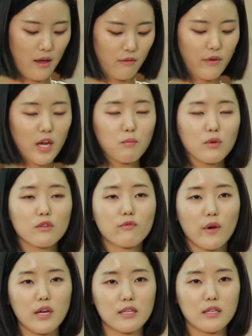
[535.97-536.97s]
Famous
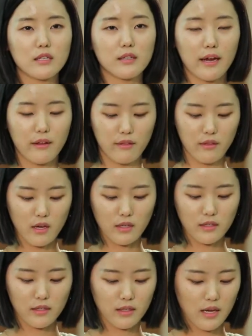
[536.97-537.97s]
phrases like
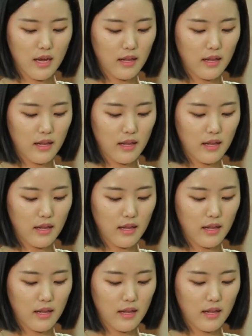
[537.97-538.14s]
this